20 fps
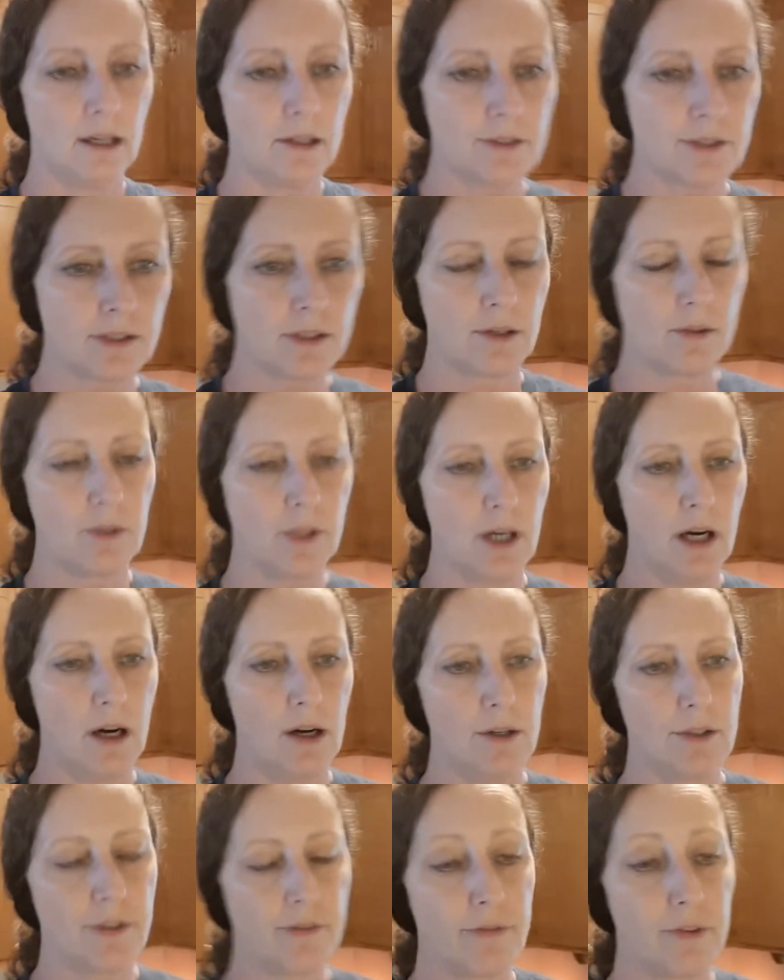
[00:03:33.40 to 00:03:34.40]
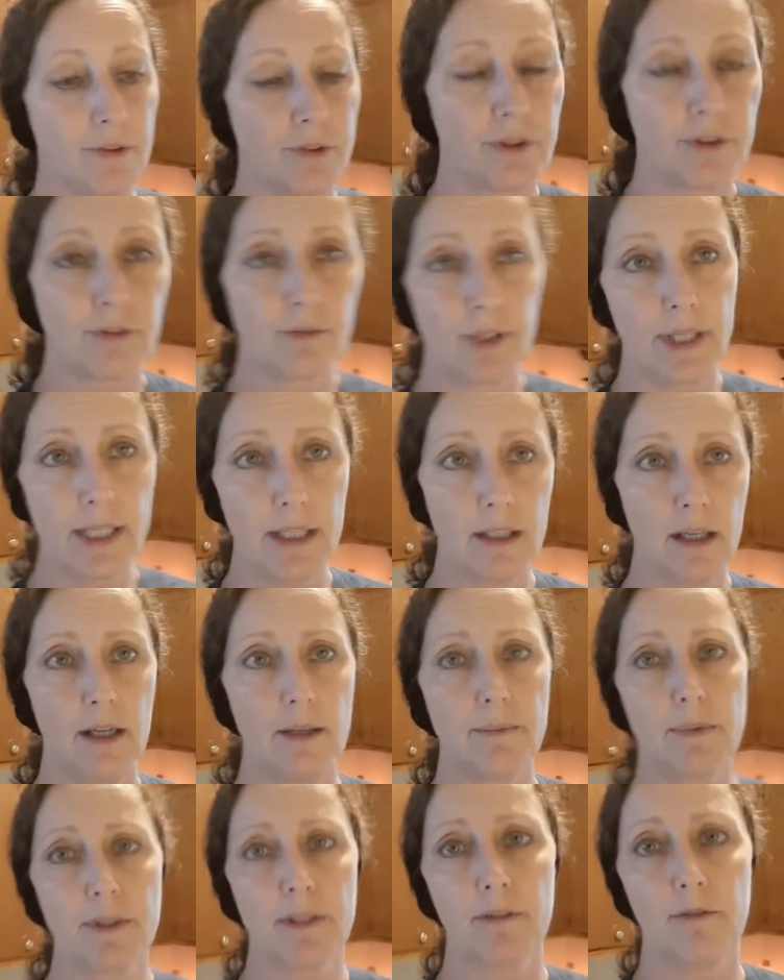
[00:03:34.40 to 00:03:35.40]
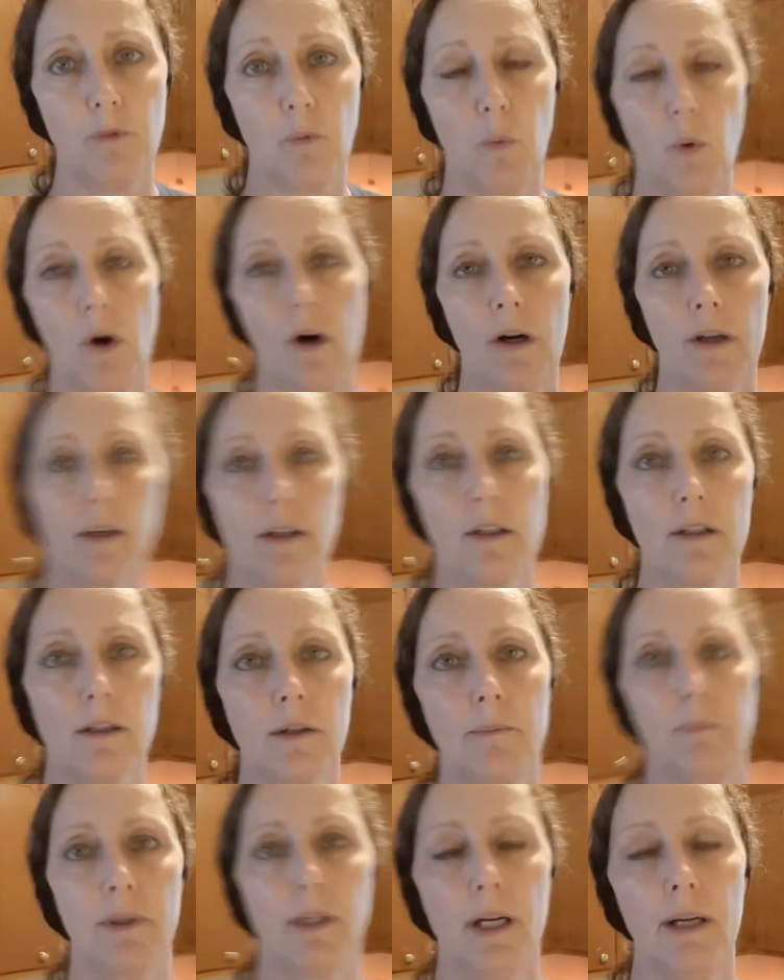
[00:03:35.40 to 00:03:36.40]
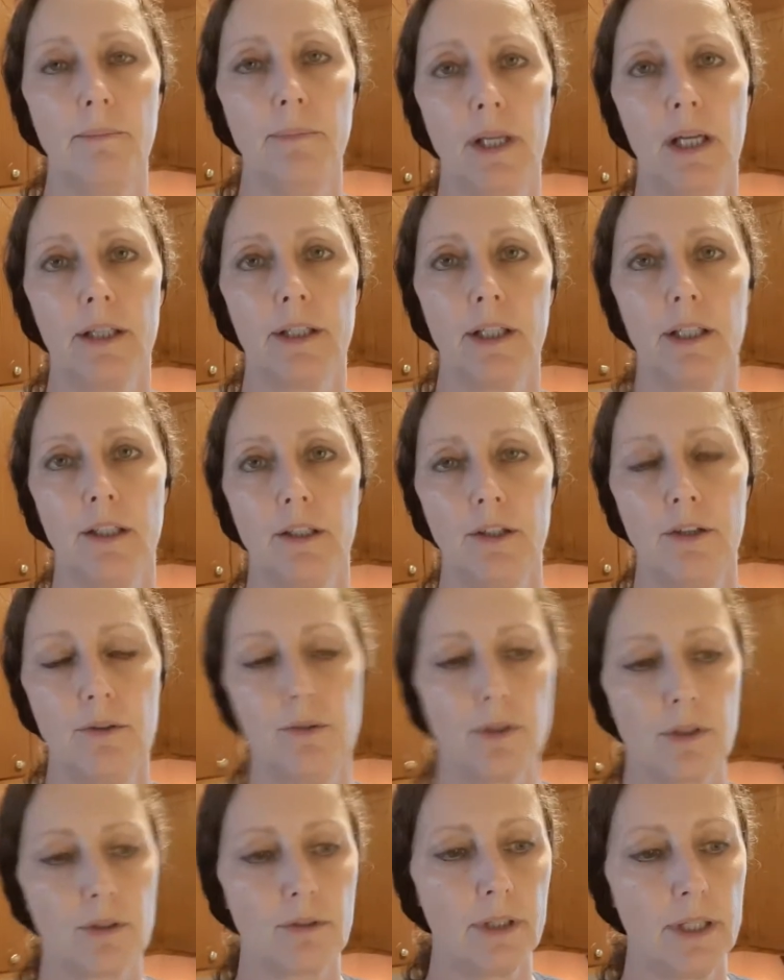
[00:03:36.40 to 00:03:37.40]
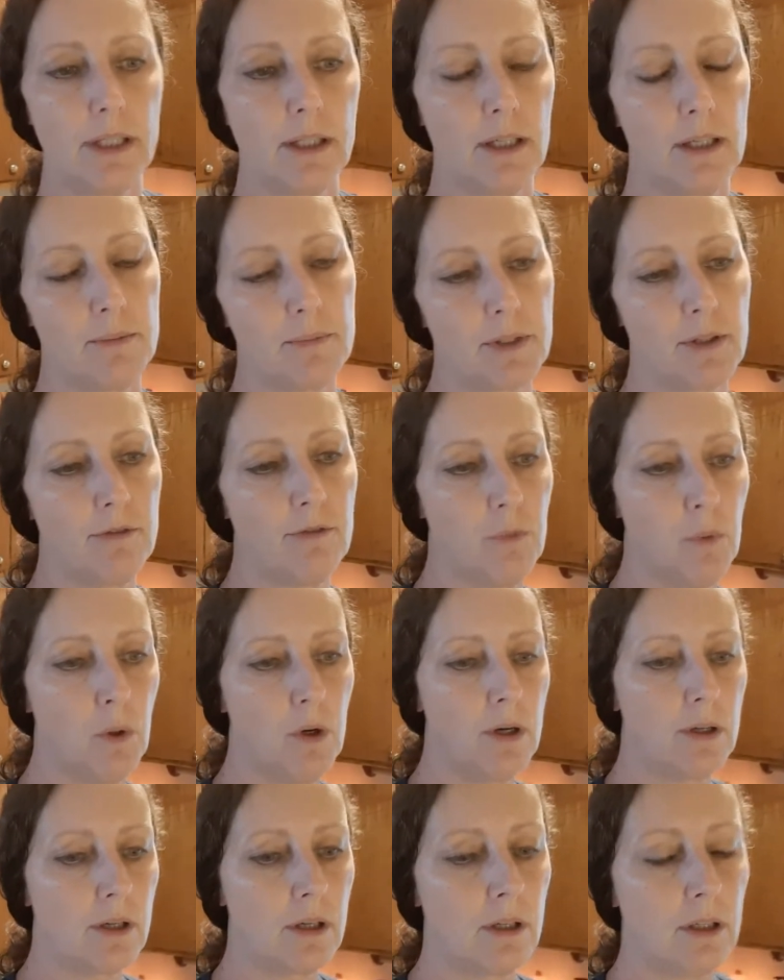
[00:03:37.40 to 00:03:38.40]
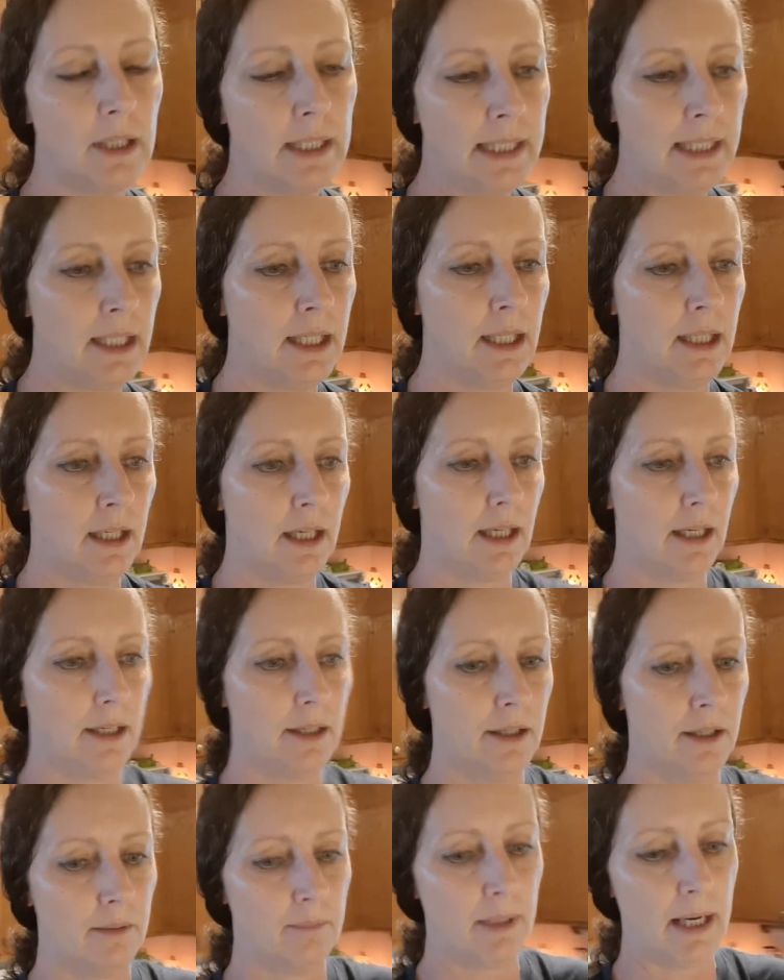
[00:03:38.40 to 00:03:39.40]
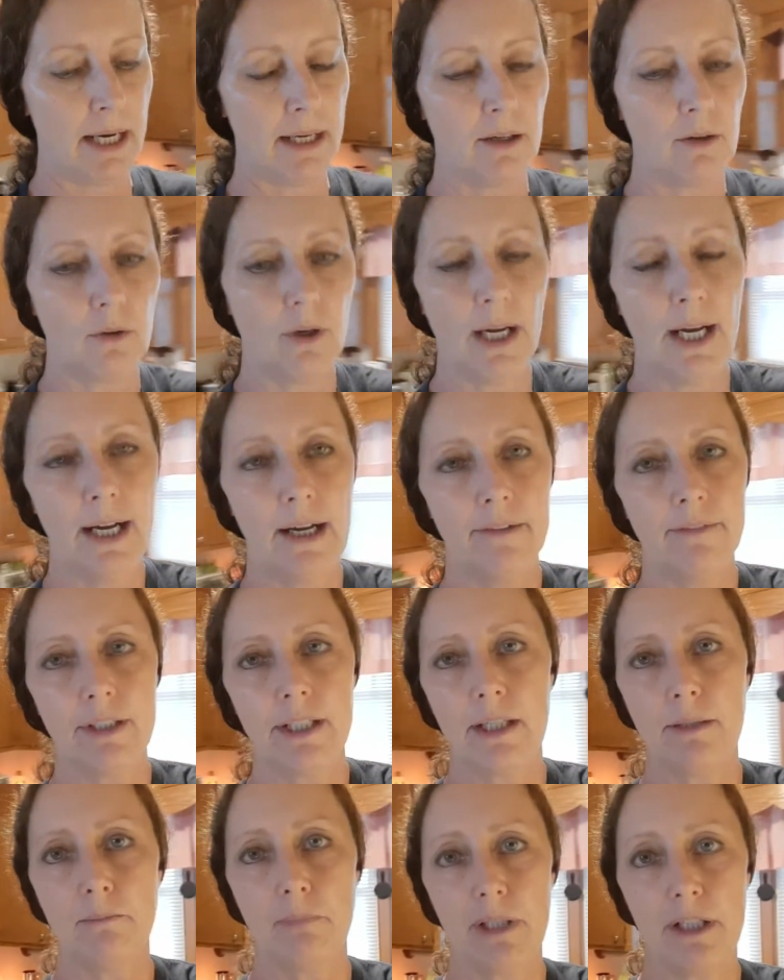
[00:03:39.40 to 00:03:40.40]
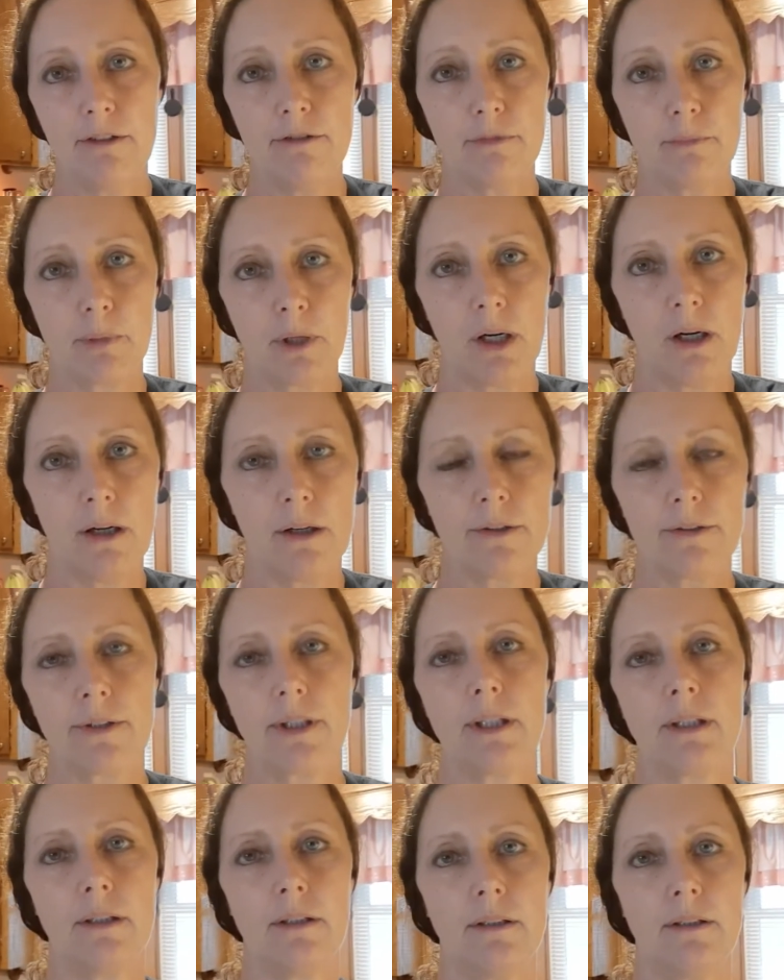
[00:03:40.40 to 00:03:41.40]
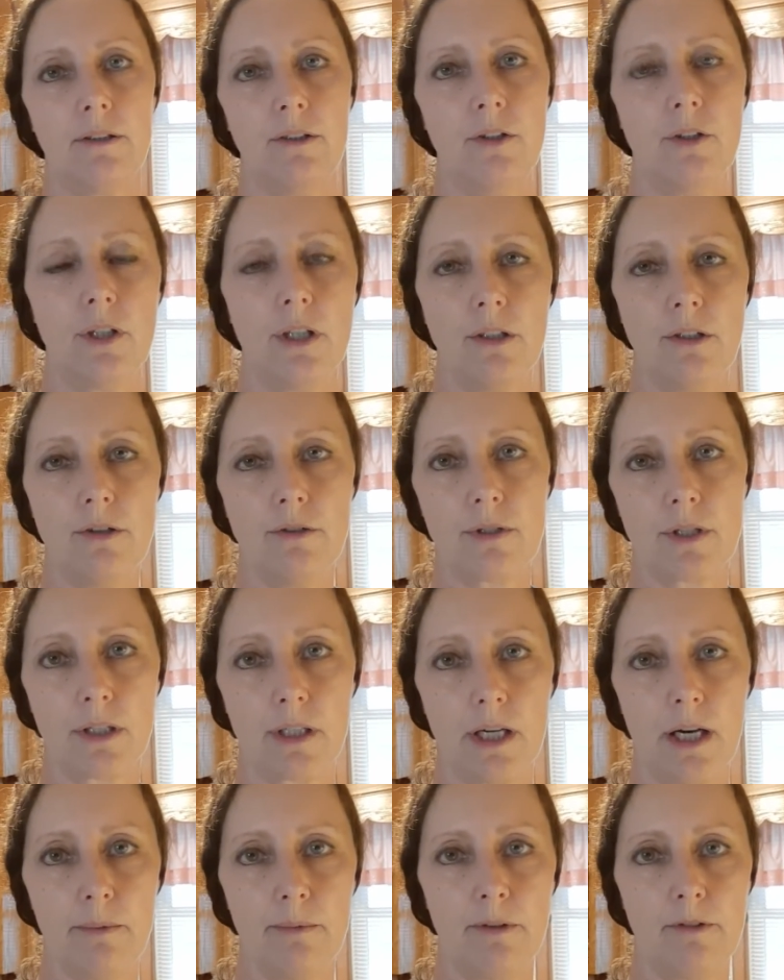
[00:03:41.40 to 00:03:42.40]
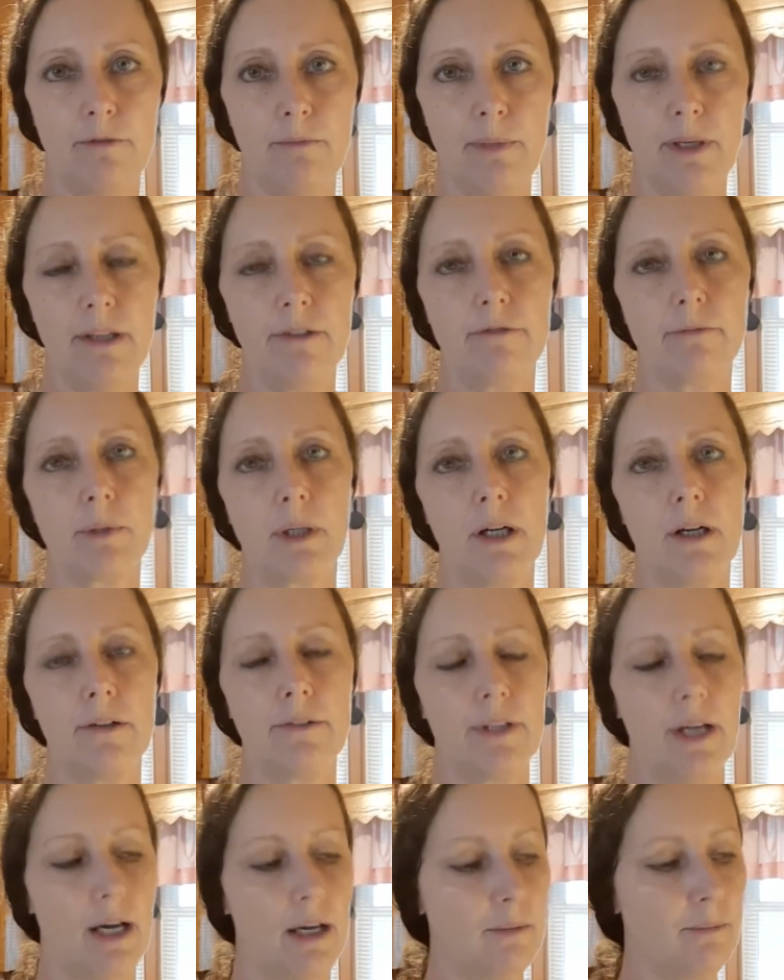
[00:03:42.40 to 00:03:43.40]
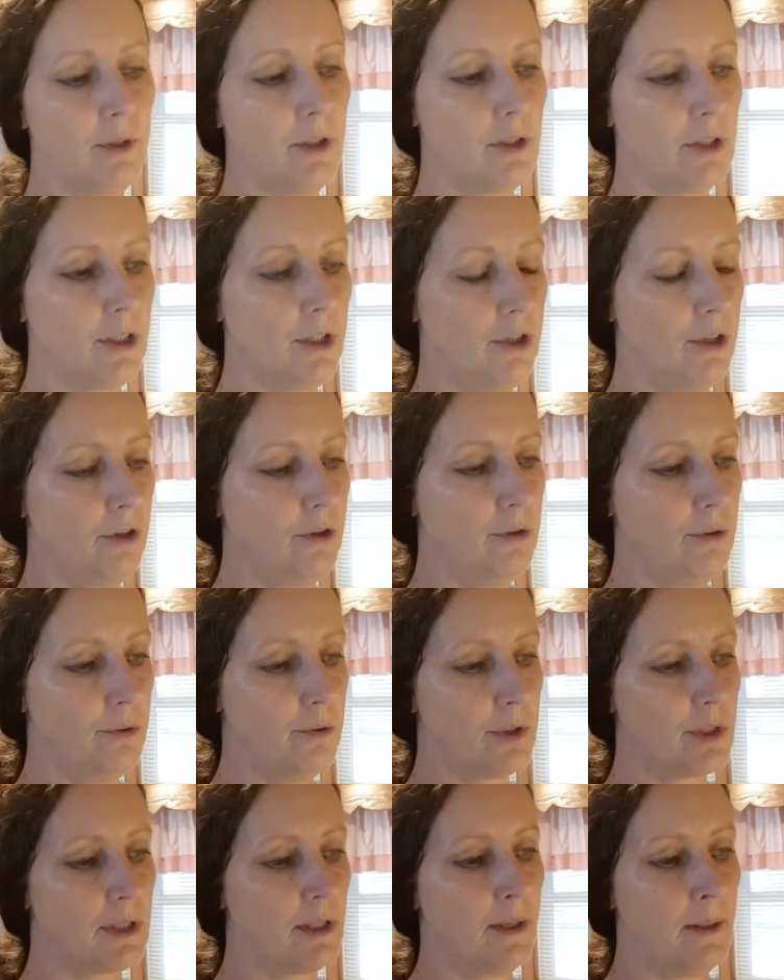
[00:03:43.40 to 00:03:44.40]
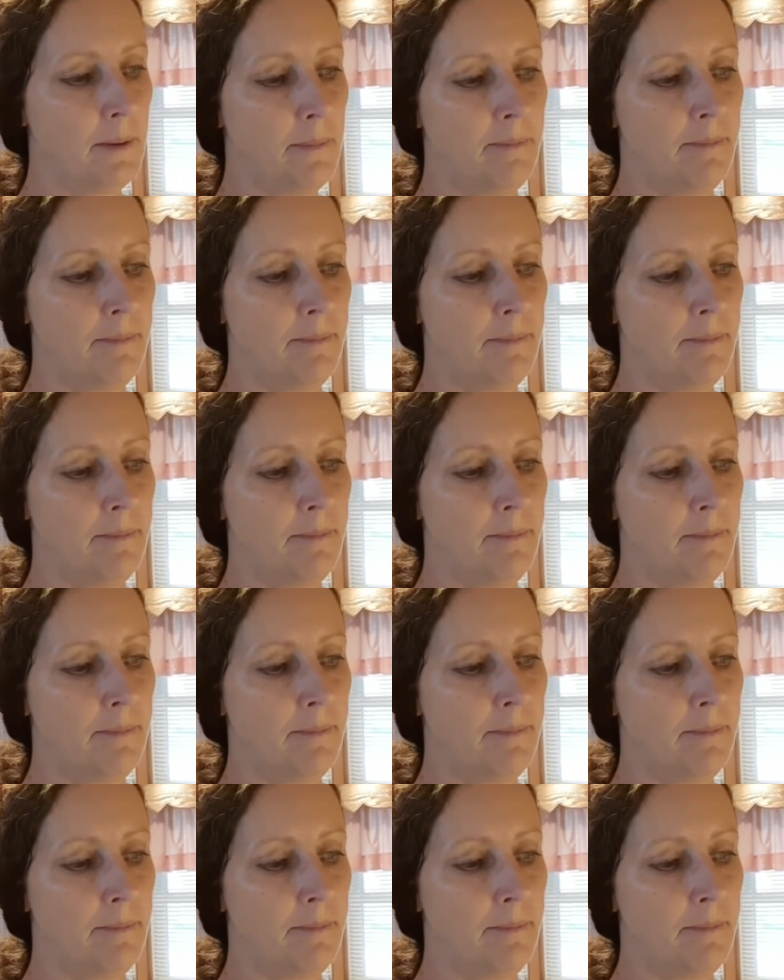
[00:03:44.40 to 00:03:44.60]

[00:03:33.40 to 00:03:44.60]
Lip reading: also calls for 3 cups of water, but I'm not going to use 3 cups of water. I don't have any beef broth. You can use a cup of beef broth. I'm going to use,